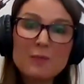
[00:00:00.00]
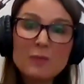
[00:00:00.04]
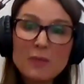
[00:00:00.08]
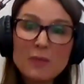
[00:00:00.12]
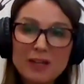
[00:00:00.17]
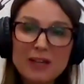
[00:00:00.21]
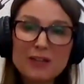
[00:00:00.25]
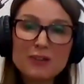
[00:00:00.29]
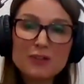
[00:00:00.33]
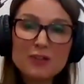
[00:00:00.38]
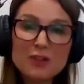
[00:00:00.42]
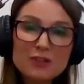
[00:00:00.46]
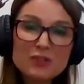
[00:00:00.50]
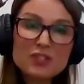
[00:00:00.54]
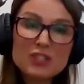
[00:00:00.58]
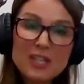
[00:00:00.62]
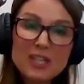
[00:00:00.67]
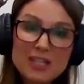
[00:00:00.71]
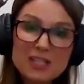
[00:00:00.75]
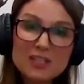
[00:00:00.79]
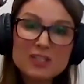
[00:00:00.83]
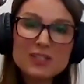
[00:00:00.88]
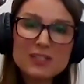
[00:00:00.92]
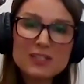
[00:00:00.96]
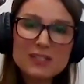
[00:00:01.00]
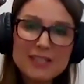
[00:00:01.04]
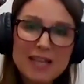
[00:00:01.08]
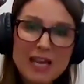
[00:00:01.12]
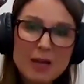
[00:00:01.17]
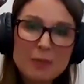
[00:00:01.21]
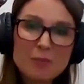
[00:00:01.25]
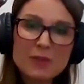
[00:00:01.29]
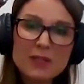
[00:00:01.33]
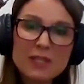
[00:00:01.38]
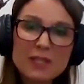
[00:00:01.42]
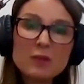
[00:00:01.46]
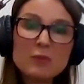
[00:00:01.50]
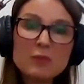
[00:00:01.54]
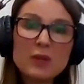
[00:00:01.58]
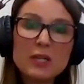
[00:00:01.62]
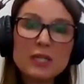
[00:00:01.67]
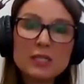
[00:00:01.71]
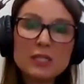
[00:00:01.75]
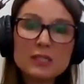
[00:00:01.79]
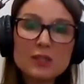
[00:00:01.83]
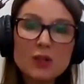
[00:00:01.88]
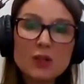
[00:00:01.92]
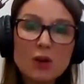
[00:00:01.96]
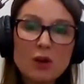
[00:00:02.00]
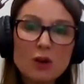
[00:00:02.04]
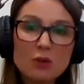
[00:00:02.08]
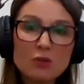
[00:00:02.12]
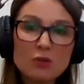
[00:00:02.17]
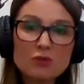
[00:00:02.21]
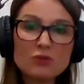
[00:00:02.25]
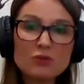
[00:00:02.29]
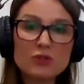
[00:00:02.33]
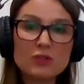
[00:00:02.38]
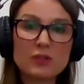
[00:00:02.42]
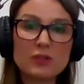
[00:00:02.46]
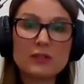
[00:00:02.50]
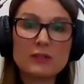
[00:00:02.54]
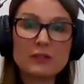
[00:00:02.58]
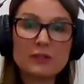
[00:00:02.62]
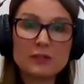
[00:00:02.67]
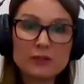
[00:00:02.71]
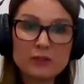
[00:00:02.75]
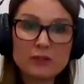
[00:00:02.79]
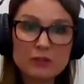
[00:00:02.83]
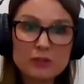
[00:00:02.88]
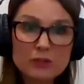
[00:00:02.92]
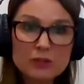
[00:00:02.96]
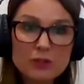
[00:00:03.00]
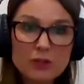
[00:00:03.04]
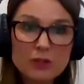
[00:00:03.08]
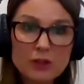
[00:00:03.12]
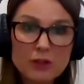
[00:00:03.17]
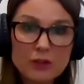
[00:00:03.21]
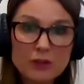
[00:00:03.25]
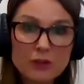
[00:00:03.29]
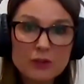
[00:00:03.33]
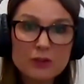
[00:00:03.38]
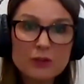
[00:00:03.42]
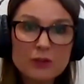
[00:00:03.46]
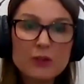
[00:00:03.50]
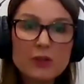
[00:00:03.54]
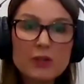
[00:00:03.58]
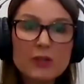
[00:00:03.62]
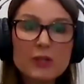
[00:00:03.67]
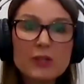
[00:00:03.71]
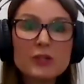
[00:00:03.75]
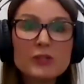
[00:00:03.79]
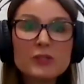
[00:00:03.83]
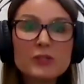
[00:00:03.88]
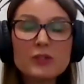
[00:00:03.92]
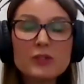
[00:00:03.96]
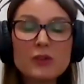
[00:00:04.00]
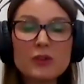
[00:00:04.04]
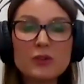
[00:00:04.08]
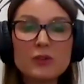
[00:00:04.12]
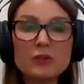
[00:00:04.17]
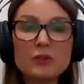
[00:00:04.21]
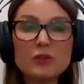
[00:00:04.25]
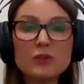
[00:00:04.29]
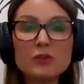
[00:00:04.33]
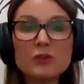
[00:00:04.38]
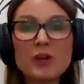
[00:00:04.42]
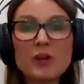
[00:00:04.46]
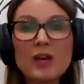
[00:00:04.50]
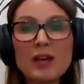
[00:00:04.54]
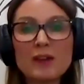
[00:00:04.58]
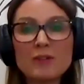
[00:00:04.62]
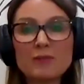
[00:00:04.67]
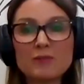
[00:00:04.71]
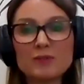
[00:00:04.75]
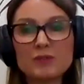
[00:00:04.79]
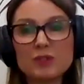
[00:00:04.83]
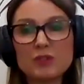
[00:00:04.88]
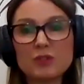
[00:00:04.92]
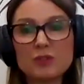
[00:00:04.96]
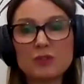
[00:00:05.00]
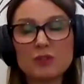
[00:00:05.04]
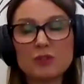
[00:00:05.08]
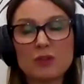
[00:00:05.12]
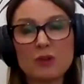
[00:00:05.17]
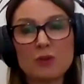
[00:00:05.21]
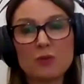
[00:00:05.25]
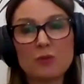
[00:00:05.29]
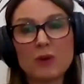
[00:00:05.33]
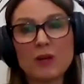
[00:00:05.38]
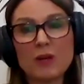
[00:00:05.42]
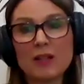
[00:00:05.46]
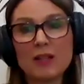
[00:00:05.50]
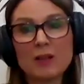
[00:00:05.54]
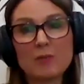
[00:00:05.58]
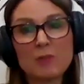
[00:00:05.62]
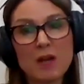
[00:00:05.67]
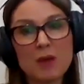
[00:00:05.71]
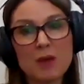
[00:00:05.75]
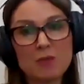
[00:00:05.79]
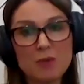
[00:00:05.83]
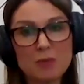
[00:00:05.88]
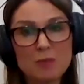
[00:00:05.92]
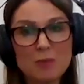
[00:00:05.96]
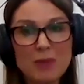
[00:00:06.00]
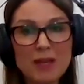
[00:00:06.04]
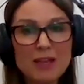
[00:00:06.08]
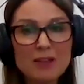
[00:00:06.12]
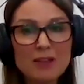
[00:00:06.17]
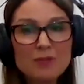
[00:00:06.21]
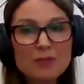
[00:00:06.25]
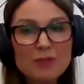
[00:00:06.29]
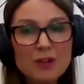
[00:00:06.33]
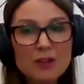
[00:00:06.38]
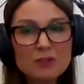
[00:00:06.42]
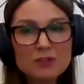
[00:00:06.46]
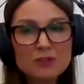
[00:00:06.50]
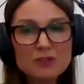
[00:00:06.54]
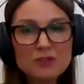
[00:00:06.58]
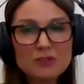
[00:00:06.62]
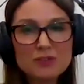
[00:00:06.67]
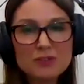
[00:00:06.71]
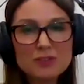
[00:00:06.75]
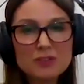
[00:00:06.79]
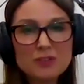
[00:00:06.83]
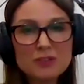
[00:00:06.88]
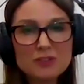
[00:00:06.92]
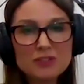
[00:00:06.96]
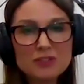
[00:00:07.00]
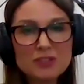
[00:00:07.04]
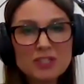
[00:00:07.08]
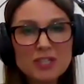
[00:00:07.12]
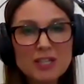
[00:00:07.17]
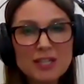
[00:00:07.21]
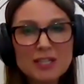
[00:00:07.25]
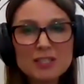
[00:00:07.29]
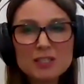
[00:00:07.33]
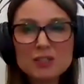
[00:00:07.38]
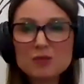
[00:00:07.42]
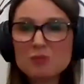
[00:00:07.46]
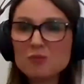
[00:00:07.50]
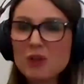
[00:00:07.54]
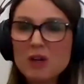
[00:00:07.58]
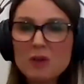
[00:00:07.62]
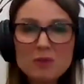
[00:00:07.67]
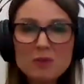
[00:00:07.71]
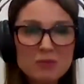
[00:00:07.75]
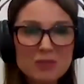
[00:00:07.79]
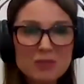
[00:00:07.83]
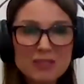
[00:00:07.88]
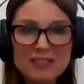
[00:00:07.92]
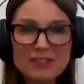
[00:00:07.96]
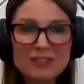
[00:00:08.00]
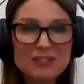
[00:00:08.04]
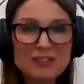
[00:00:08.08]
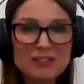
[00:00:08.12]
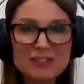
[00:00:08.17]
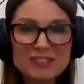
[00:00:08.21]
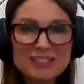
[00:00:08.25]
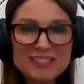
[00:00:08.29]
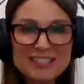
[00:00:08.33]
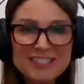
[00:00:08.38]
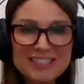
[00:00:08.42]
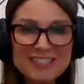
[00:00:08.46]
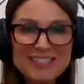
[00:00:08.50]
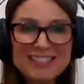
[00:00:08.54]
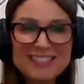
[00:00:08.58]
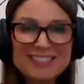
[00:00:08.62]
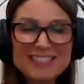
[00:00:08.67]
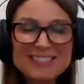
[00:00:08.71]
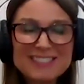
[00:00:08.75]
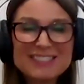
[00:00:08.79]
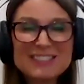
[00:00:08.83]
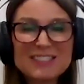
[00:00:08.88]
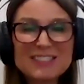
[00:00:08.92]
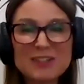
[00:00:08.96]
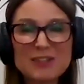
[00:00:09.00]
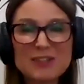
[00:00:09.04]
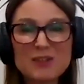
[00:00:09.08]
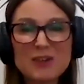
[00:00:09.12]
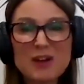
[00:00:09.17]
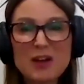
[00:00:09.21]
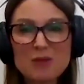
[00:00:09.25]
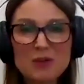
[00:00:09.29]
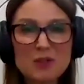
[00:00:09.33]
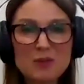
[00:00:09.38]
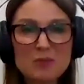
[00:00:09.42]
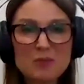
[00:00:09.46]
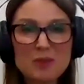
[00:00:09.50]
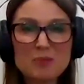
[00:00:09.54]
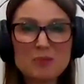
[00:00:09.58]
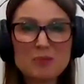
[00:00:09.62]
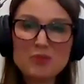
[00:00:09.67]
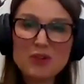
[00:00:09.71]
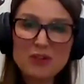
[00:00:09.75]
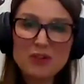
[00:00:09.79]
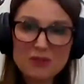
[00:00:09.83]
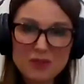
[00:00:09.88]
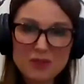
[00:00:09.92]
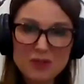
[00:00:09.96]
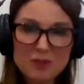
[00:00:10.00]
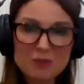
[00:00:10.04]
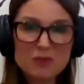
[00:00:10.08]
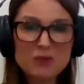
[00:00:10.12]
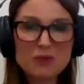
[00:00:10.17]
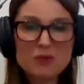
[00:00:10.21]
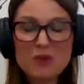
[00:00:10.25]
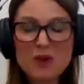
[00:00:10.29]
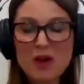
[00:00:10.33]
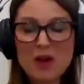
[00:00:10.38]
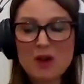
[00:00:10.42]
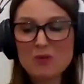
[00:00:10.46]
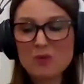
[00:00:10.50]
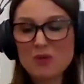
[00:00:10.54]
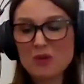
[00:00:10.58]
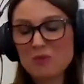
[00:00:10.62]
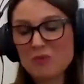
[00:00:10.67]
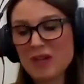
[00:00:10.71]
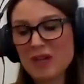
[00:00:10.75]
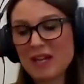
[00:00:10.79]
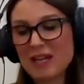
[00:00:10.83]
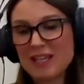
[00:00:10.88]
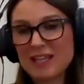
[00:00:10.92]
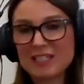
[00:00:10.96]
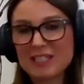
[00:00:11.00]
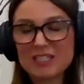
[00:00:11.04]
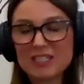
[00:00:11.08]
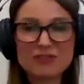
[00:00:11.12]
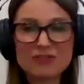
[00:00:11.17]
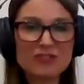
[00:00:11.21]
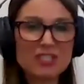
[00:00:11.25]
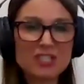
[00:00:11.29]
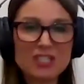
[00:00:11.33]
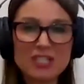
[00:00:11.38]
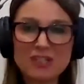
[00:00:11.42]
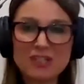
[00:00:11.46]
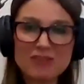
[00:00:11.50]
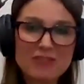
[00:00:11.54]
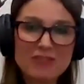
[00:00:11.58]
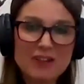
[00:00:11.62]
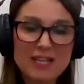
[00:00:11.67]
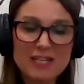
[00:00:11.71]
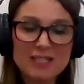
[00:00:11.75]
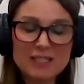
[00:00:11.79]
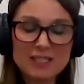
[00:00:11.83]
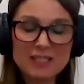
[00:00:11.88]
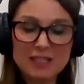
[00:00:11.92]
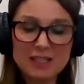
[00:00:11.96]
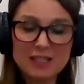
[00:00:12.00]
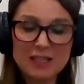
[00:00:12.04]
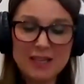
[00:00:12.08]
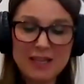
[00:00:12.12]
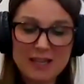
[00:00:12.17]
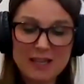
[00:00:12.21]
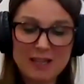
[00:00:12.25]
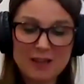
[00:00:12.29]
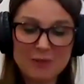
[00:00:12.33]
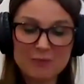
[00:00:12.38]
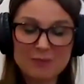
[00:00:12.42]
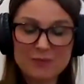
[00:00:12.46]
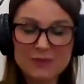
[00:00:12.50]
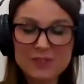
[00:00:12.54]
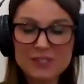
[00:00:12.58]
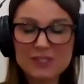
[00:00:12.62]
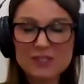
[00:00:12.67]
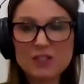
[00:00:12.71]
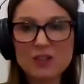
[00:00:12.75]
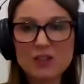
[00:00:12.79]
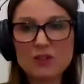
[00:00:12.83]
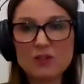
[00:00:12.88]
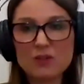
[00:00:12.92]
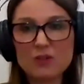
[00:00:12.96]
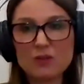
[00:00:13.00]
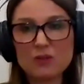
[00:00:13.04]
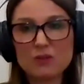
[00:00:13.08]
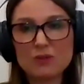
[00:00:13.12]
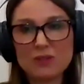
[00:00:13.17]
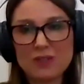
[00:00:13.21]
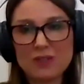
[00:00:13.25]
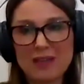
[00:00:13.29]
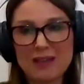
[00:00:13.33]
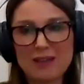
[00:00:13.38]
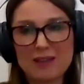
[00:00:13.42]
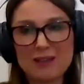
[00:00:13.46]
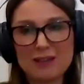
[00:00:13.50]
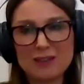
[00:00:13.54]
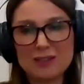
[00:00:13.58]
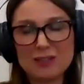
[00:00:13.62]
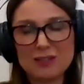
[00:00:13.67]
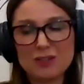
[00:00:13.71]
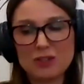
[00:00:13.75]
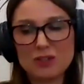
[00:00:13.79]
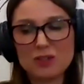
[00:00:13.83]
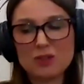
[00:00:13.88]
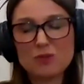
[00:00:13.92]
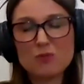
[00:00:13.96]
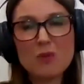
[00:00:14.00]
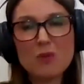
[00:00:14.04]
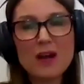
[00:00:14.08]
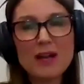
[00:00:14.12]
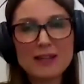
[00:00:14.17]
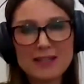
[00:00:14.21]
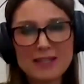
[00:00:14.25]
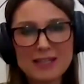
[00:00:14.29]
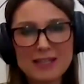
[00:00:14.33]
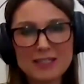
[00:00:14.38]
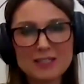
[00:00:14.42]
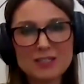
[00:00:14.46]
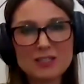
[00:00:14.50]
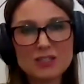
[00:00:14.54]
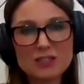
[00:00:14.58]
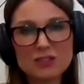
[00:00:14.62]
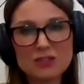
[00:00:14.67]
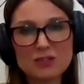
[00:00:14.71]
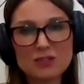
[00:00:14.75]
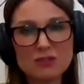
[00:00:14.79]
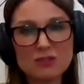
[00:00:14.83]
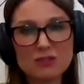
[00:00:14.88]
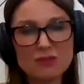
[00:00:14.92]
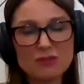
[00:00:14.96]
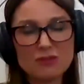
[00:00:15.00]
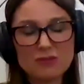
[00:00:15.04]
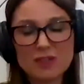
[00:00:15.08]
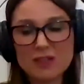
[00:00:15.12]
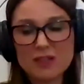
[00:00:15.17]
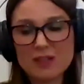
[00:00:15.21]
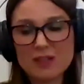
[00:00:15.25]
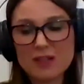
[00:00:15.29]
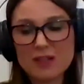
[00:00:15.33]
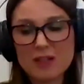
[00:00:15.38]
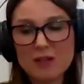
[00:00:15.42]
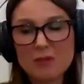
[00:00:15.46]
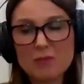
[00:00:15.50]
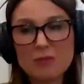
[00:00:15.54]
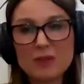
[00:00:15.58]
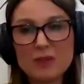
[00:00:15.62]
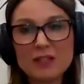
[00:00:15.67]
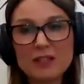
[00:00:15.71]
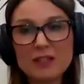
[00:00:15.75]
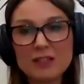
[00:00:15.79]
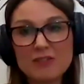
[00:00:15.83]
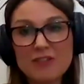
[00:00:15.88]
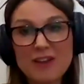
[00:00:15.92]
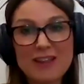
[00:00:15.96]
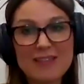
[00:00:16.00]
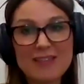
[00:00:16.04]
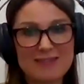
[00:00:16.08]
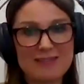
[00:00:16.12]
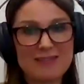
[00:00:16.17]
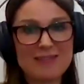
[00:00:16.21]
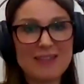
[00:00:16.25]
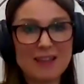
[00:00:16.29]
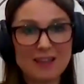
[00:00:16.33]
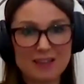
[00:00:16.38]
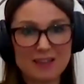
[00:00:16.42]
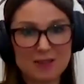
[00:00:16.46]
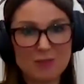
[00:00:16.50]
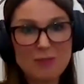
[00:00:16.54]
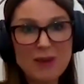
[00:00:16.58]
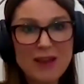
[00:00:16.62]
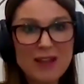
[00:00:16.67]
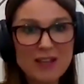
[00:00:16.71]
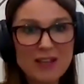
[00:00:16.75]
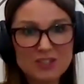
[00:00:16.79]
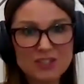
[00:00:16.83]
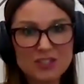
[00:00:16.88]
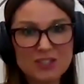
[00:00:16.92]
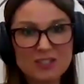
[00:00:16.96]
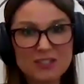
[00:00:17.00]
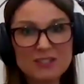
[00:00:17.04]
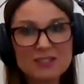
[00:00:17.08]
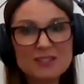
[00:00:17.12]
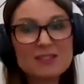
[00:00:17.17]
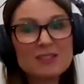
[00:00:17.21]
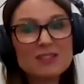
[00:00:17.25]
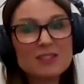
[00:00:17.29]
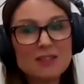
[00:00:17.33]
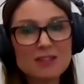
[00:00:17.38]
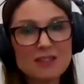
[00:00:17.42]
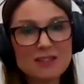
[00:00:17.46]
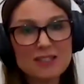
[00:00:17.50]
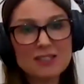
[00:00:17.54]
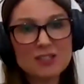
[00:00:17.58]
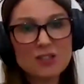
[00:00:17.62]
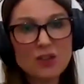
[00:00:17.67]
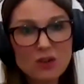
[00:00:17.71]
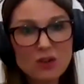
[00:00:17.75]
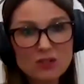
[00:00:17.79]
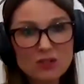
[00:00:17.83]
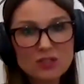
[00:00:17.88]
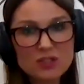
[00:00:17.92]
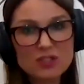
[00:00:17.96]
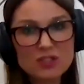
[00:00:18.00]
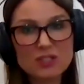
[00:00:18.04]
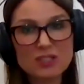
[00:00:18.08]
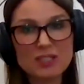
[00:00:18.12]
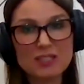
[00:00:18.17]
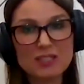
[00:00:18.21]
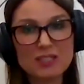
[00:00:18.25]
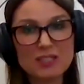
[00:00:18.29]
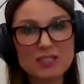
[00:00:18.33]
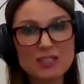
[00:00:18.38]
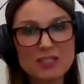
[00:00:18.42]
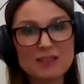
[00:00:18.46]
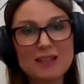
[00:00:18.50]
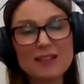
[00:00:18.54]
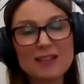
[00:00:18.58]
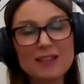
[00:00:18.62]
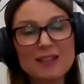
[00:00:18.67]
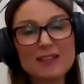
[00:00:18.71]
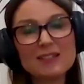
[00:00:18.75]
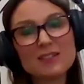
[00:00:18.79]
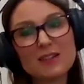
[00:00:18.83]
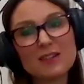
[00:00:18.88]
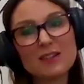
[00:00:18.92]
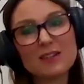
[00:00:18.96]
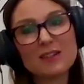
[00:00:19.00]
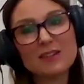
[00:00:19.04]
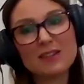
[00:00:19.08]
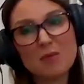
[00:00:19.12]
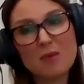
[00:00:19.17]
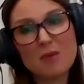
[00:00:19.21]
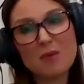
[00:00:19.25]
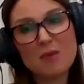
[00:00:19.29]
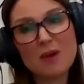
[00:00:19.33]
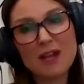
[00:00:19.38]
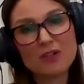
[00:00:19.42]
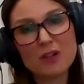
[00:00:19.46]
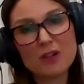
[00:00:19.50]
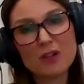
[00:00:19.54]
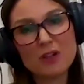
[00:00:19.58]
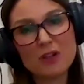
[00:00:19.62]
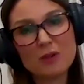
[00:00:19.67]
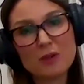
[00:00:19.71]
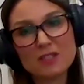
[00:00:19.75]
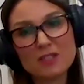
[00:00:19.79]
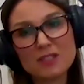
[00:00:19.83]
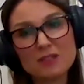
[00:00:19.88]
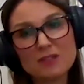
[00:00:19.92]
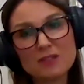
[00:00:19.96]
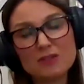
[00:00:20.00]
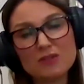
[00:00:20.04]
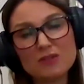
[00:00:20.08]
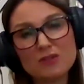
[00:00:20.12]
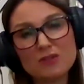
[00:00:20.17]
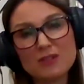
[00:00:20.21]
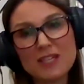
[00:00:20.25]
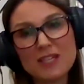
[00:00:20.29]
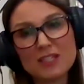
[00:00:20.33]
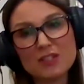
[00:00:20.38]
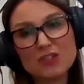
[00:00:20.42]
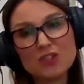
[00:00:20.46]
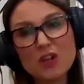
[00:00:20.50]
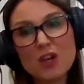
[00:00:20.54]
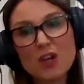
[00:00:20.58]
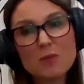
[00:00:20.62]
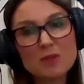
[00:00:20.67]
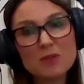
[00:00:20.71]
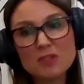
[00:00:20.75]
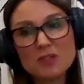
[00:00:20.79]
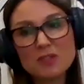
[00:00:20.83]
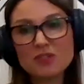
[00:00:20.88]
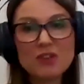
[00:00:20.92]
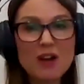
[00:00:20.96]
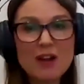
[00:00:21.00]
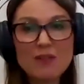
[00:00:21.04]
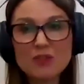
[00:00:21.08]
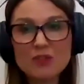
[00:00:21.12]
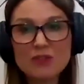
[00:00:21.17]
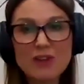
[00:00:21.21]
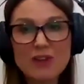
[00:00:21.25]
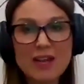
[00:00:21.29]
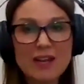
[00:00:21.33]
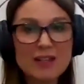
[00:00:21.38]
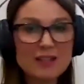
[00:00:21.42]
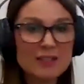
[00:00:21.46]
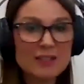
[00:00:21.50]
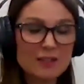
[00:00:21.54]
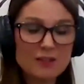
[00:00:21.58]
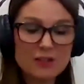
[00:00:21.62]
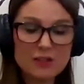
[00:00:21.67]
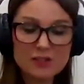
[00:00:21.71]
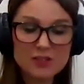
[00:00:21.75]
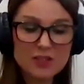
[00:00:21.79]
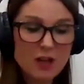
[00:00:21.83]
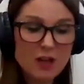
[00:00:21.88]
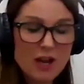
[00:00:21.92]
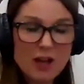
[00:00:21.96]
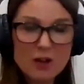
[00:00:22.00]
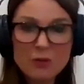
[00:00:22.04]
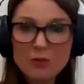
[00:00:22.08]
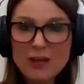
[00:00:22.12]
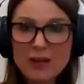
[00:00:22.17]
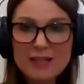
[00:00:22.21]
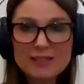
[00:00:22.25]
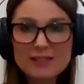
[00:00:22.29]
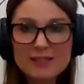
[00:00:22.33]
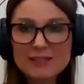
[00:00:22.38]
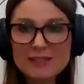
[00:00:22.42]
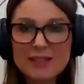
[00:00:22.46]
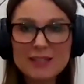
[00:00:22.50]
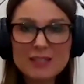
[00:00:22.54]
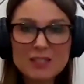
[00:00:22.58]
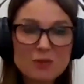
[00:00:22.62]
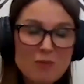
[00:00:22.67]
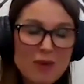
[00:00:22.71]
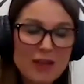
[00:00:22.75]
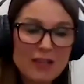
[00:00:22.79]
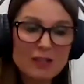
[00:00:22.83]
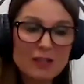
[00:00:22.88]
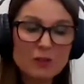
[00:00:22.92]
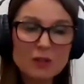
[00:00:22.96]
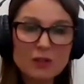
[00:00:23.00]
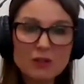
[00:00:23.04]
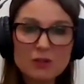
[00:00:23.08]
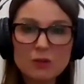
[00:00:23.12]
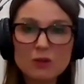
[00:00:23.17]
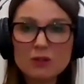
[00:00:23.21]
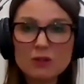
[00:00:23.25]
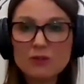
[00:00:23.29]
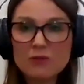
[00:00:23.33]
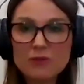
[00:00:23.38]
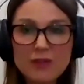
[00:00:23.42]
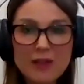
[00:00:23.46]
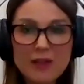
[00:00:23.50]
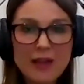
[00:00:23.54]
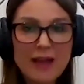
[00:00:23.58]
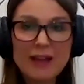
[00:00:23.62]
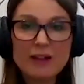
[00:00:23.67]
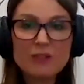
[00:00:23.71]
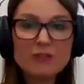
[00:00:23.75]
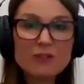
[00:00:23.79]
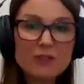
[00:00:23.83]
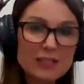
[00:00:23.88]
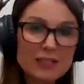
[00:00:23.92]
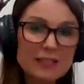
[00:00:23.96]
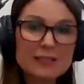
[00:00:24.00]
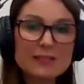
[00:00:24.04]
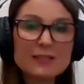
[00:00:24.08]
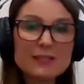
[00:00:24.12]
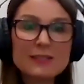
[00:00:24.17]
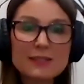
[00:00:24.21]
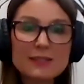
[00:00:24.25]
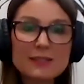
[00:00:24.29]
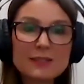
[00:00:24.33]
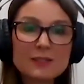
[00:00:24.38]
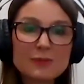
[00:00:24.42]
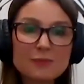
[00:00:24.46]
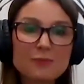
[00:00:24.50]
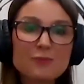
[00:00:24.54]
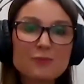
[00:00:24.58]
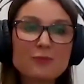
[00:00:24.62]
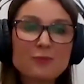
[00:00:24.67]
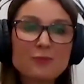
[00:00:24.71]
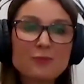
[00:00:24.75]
But I know change is happening, but it's ultra slow. So you have to go, well, am I prepared for ultra slow change? Probably not. So I want to be profitable. I want my land to regenerate. You might need to ameliorate that compaction so that there's oxygen in there so that the microbes can do their job and drive around in those highways that you make with all of the aggregates.